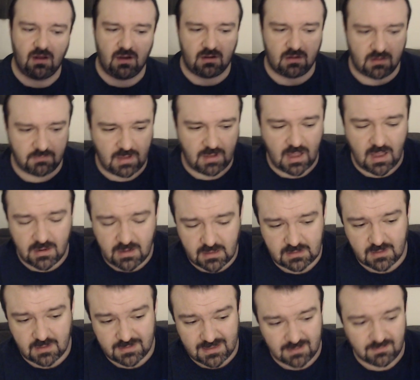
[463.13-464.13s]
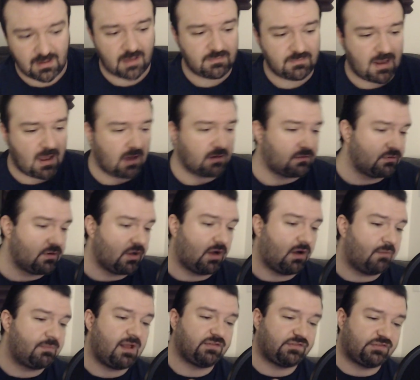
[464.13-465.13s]
Um, I, and I am I'm not I don't know
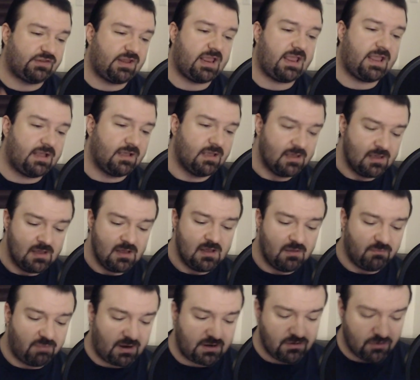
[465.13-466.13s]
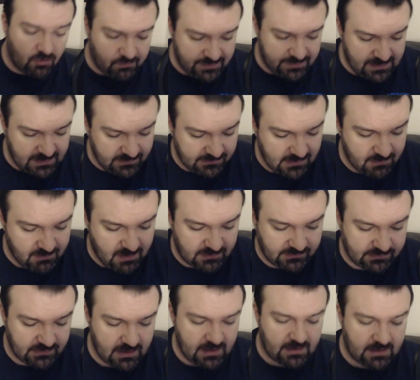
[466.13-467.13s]
I'm not saying by no means am I
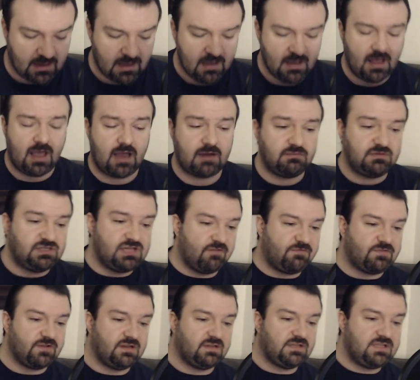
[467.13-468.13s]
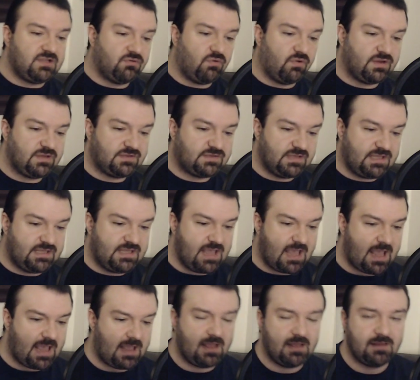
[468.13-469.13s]
saying I'm definitely going to
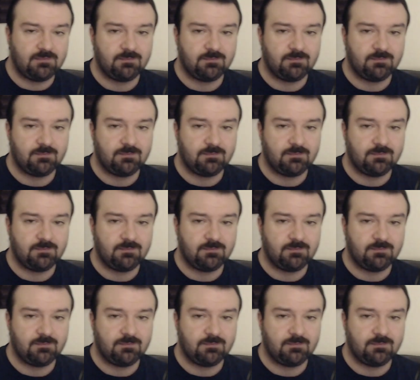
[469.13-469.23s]
get